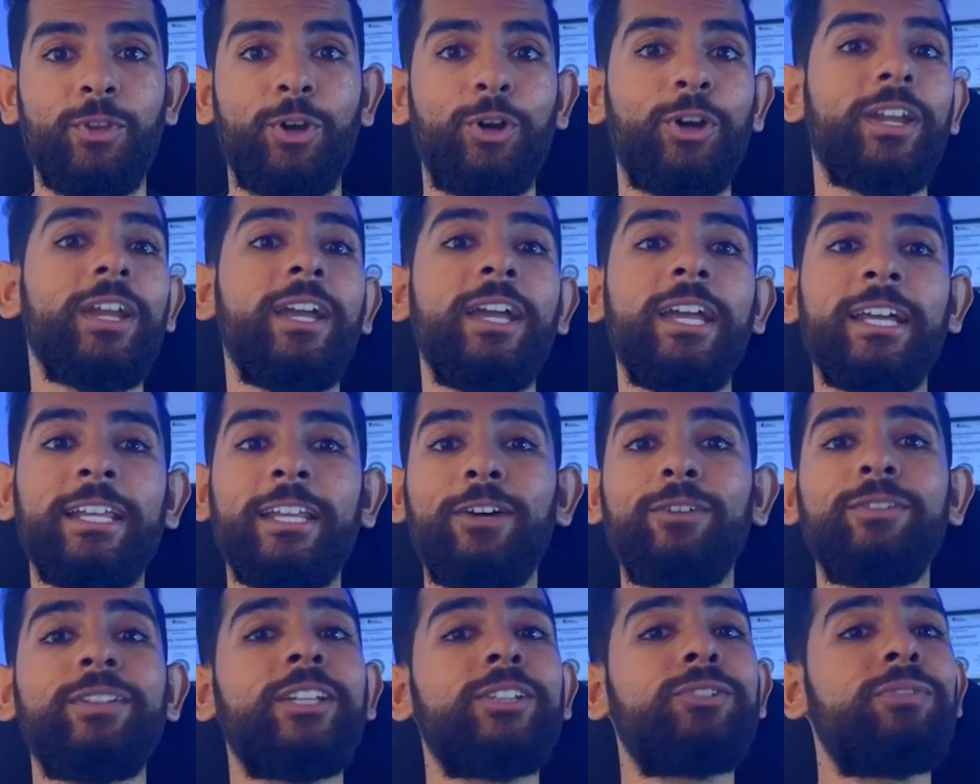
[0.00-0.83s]
Okay,
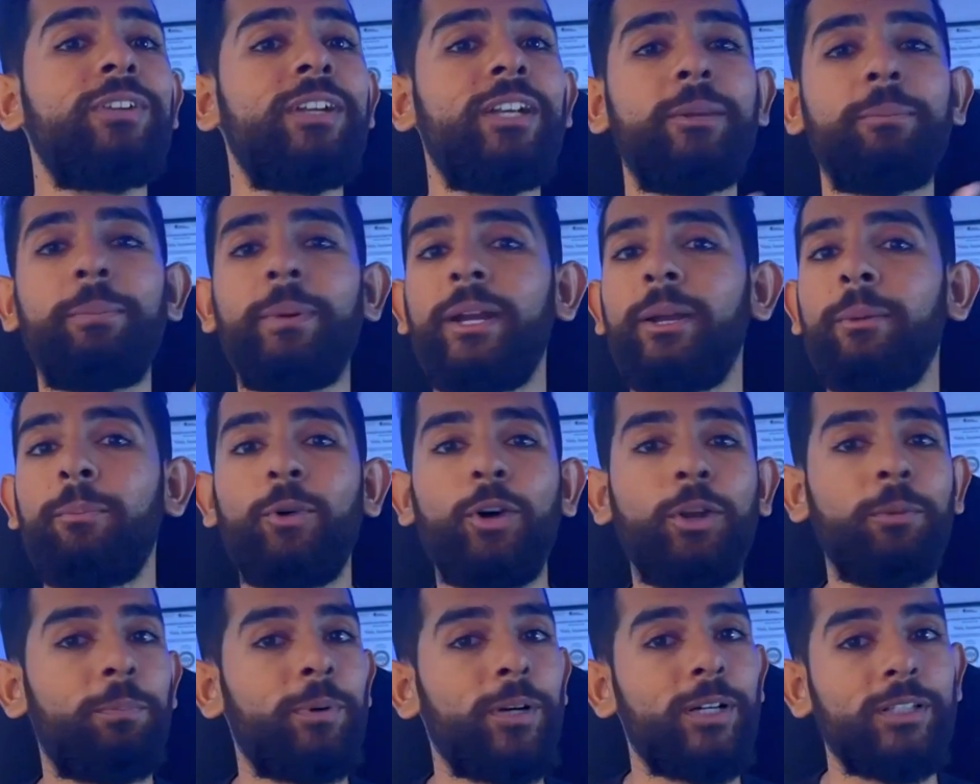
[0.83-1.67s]
now this will depend
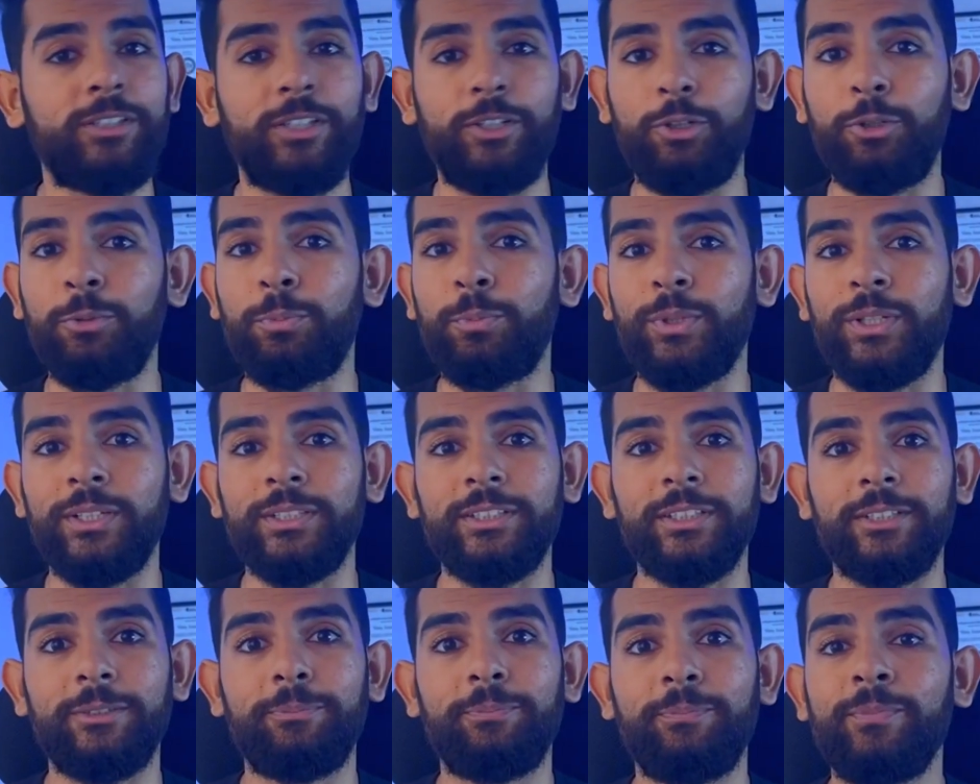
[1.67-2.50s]
upon person to
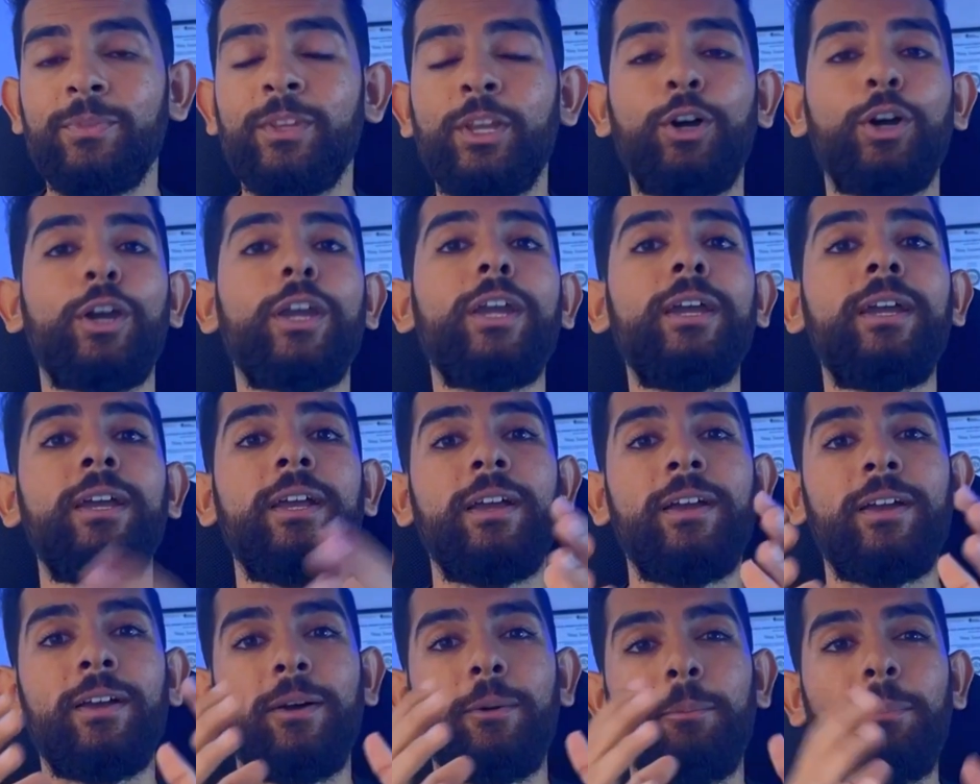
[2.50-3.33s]
person. Okay,
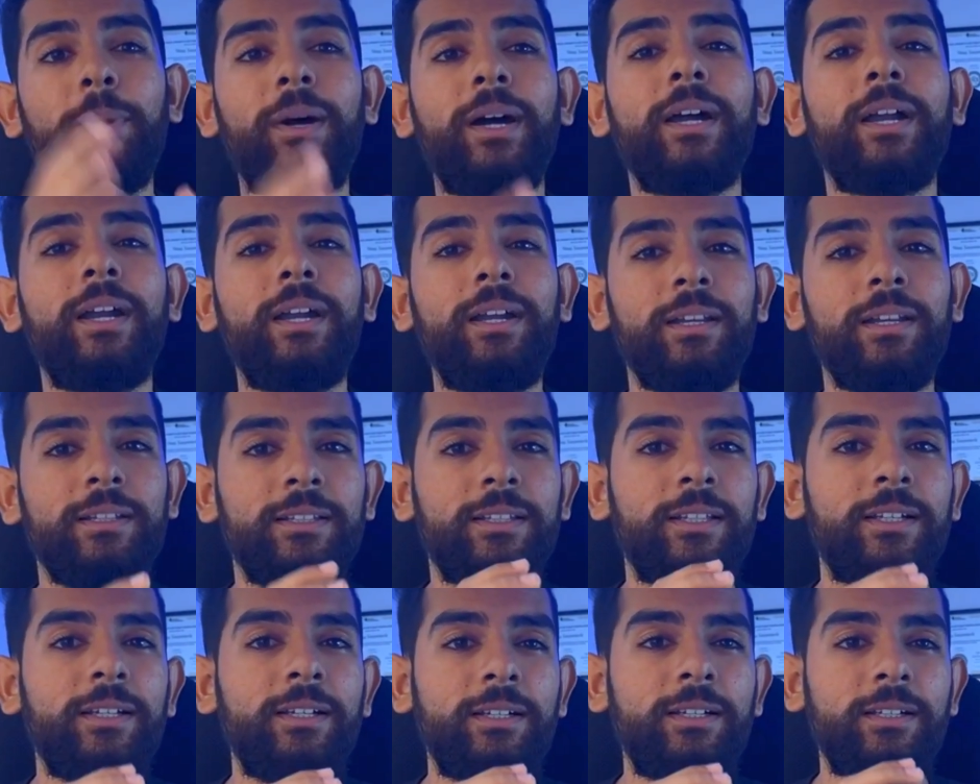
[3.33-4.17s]
but
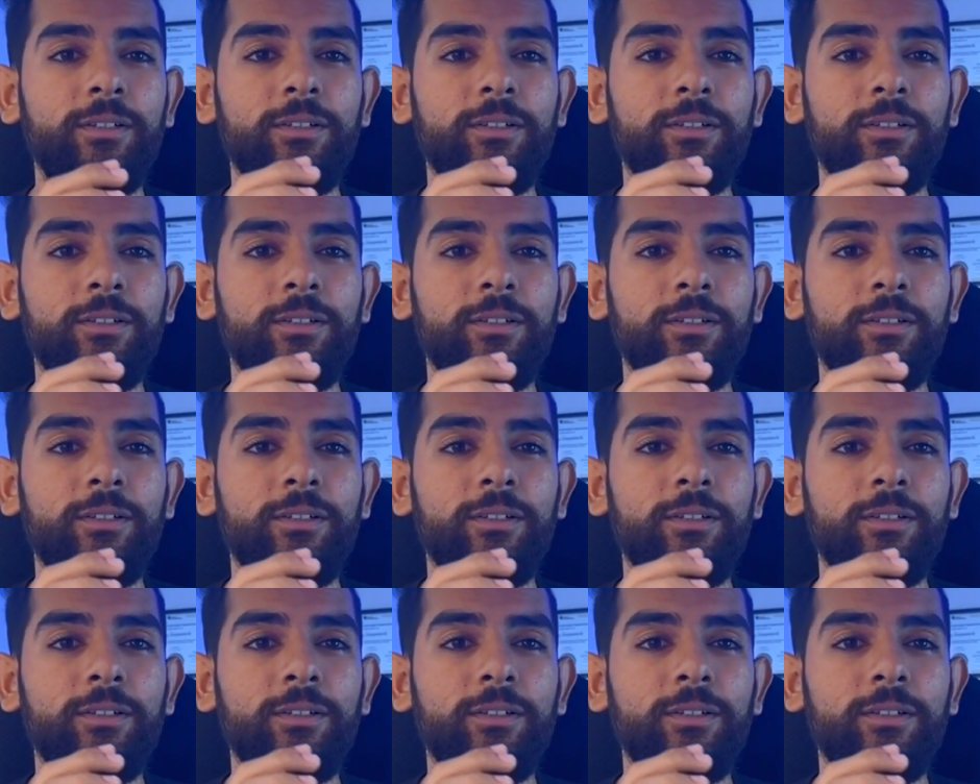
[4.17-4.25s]
the